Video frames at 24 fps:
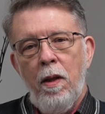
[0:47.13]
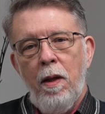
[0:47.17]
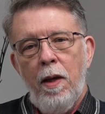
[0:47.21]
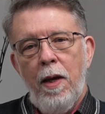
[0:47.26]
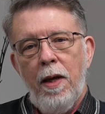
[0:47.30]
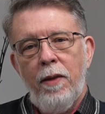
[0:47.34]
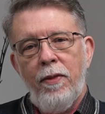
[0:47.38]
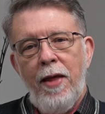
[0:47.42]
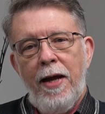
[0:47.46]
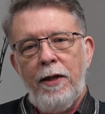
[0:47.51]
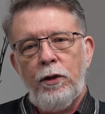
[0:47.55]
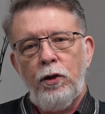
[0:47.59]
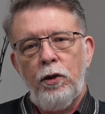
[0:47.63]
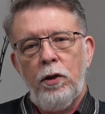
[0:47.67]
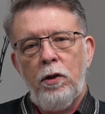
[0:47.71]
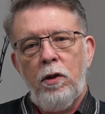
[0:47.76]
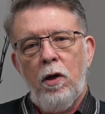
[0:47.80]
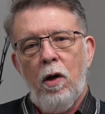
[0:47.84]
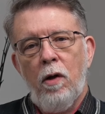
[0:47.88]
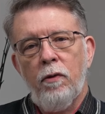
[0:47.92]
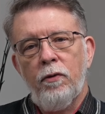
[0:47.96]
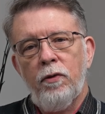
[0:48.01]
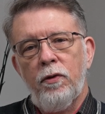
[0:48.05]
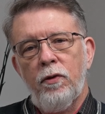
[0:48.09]
And that should
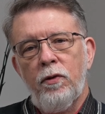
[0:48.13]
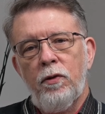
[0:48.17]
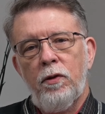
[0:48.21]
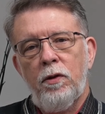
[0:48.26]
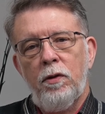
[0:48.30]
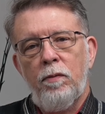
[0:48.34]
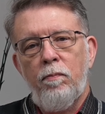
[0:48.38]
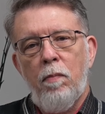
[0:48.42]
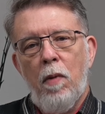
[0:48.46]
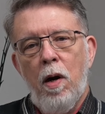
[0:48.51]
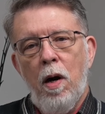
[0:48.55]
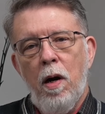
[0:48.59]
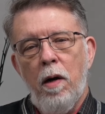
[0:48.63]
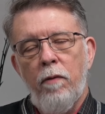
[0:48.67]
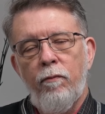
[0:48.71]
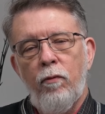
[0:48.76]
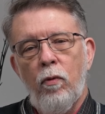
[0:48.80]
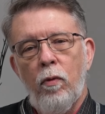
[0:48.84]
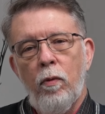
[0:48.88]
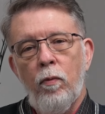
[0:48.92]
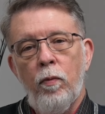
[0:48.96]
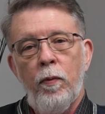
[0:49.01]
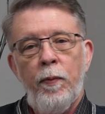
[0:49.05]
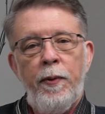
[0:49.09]
cause us to
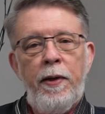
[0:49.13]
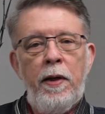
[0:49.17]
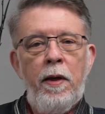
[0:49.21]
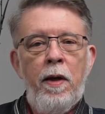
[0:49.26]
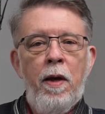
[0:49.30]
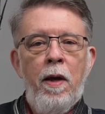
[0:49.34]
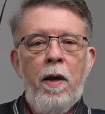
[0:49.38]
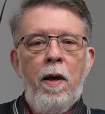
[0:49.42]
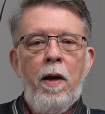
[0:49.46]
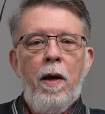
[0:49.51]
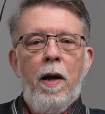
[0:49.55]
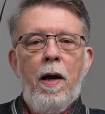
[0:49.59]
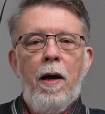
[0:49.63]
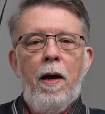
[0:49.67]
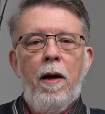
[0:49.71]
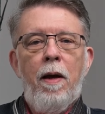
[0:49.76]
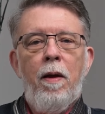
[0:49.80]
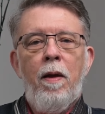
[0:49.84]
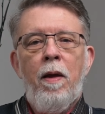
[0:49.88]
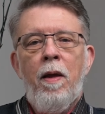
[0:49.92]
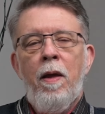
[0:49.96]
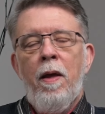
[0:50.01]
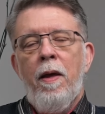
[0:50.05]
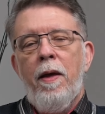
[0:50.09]
marvel. And we, uh,
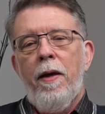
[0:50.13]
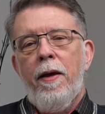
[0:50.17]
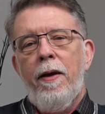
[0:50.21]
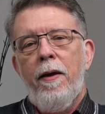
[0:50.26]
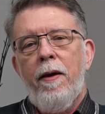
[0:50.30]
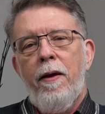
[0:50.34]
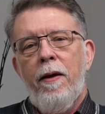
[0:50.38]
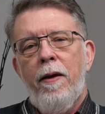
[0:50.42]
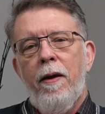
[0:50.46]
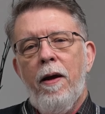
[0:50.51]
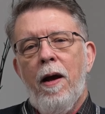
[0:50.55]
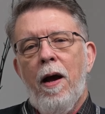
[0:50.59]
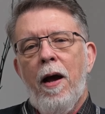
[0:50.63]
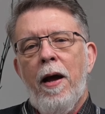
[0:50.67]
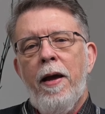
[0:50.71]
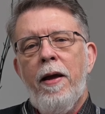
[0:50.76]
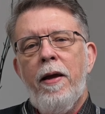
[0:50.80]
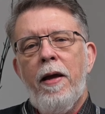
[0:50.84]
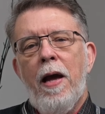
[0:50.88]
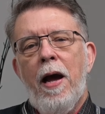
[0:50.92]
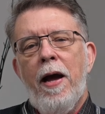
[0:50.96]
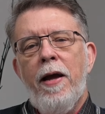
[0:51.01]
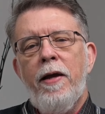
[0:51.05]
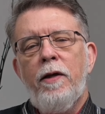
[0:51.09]

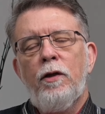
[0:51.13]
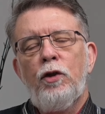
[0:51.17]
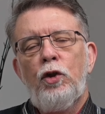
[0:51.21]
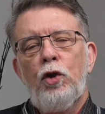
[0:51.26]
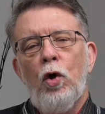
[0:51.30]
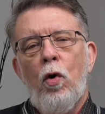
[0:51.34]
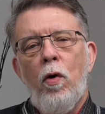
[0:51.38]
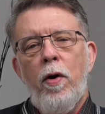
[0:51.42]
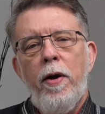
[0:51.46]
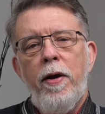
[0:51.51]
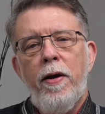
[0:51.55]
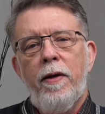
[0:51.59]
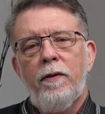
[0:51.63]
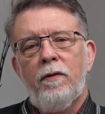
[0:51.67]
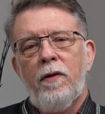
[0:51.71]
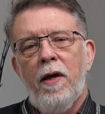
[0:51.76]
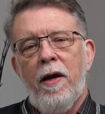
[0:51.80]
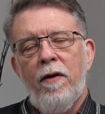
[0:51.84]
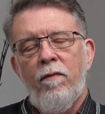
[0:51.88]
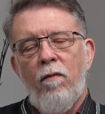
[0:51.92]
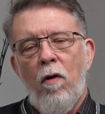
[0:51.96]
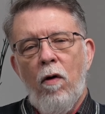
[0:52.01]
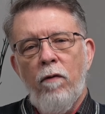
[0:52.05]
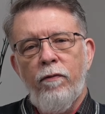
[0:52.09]
I, I, enjoy, as
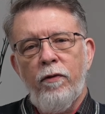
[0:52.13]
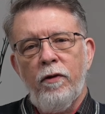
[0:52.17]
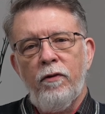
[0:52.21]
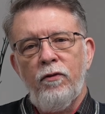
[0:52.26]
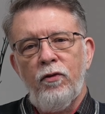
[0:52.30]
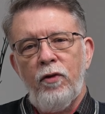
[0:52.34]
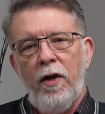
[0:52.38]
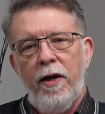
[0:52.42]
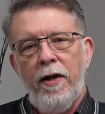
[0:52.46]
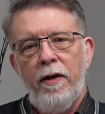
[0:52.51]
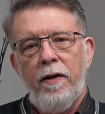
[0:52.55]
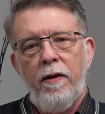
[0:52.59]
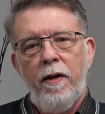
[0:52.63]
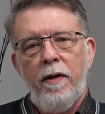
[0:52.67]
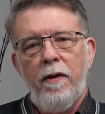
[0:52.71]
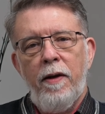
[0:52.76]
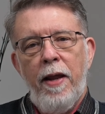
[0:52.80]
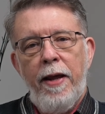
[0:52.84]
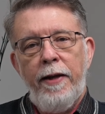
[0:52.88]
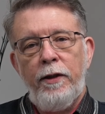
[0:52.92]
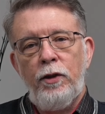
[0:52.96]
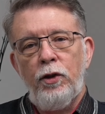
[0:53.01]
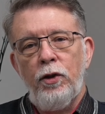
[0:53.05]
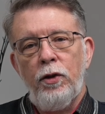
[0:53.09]
I've often said,
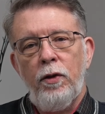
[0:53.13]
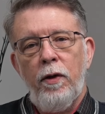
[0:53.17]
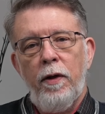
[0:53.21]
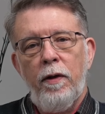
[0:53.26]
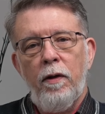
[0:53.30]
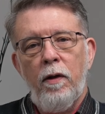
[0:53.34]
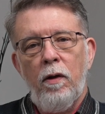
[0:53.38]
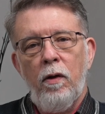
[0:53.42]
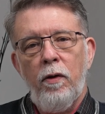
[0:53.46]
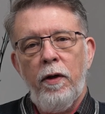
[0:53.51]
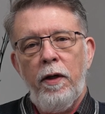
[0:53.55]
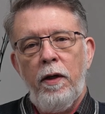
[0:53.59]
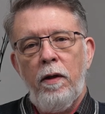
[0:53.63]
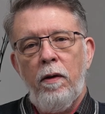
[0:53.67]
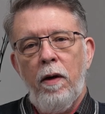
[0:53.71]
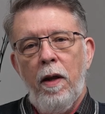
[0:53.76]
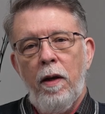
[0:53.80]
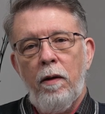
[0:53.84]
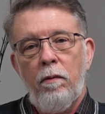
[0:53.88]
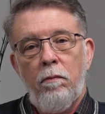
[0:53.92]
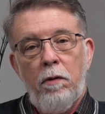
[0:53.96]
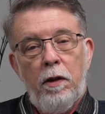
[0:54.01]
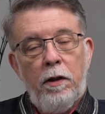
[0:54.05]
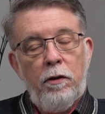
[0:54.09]
nature and looking
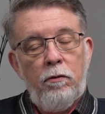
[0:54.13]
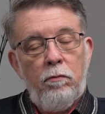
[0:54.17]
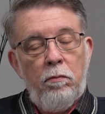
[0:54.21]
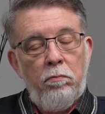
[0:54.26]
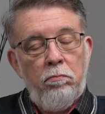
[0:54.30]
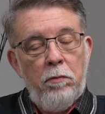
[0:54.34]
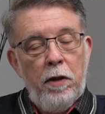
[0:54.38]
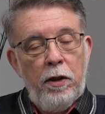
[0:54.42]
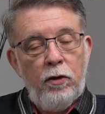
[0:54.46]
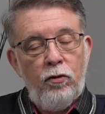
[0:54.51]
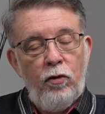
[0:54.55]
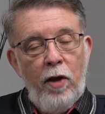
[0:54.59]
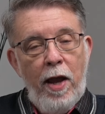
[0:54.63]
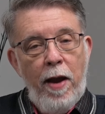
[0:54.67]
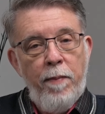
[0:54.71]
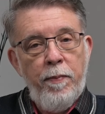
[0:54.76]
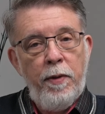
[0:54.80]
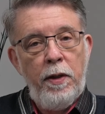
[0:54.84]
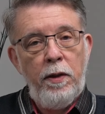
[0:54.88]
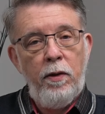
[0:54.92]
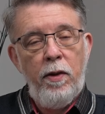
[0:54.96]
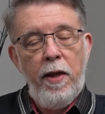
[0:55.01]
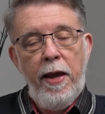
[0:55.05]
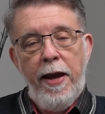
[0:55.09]
and
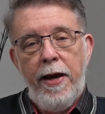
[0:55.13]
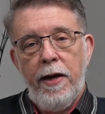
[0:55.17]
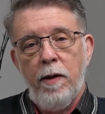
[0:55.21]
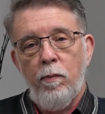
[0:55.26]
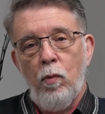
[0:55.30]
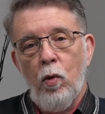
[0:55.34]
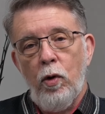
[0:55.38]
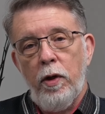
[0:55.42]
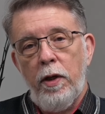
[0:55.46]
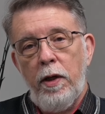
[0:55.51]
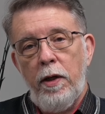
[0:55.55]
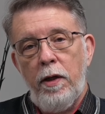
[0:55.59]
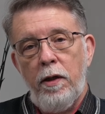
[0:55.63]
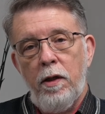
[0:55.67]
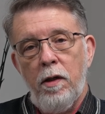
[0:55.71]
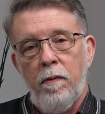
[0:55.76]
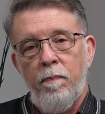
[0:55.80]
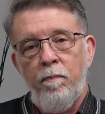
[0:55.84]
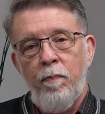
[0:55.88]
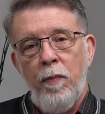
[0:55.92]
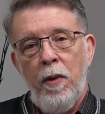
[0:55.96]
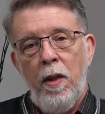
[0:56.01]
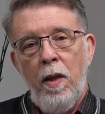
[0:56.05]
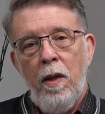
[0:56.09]
examining the animal
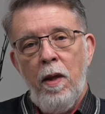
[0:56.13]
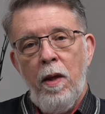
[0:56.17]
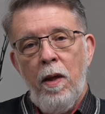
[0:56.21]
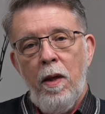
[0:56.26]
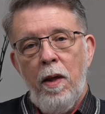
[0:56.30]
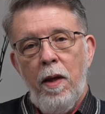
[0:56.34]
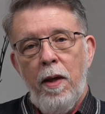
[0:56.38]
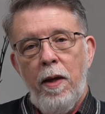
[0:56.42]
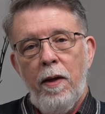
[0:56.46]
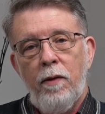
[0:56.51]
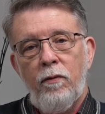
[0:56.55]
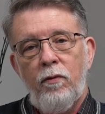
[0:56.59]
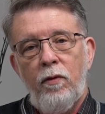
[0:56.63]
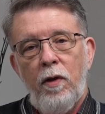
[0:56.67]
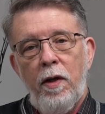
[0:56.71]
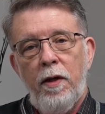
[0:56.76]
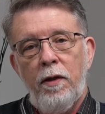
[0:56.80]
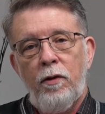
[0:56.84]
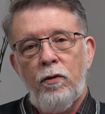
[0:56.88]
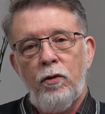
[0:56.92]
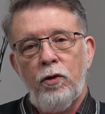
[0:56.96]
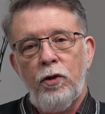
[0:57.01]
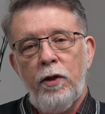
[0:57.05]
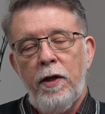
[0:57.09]
kingdom is
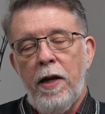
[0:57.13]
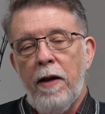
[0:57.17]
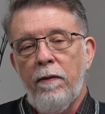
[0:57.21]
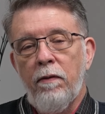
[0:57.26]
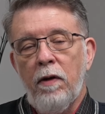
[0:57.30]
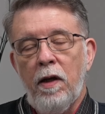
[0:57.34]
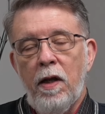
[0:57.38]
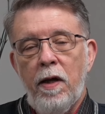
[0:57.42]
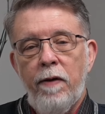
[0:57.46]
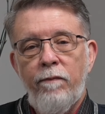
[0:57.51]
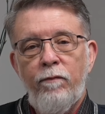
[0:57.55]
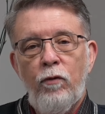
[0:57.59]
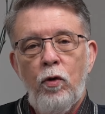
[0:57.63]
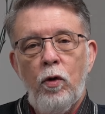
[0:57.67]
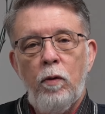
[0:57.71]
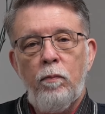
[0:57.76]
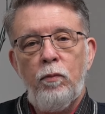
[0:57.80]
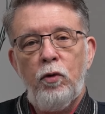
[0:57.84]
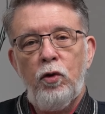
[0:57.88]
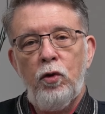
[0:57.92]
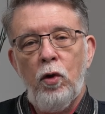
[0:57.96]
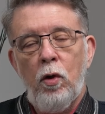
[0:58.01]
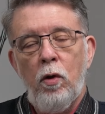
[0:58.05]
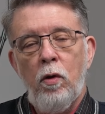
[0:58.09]
interesting. I love to
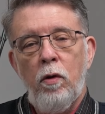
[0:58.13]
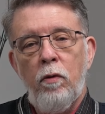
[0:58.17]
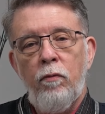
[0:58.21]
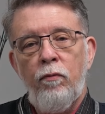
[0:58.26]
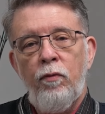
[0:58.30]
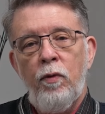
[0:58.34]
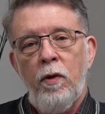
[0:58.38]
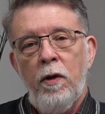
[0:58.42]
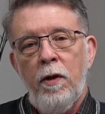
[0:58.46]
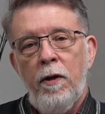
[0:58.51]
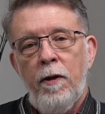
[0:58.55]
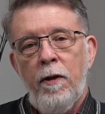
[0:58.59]
observe